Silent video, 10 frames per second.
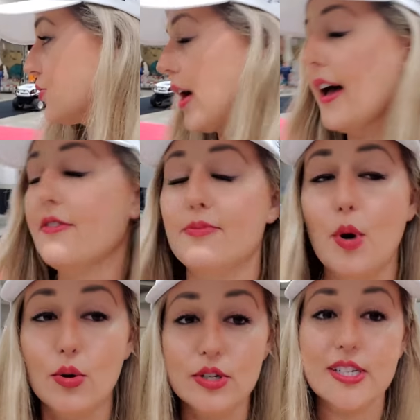drive
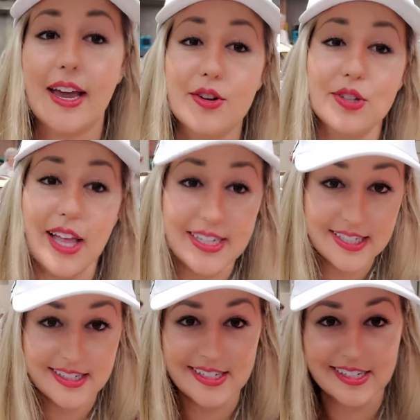motorcycle
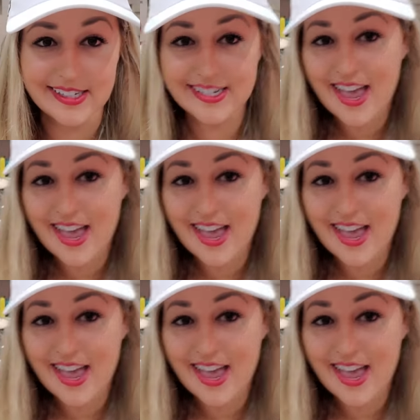licenses.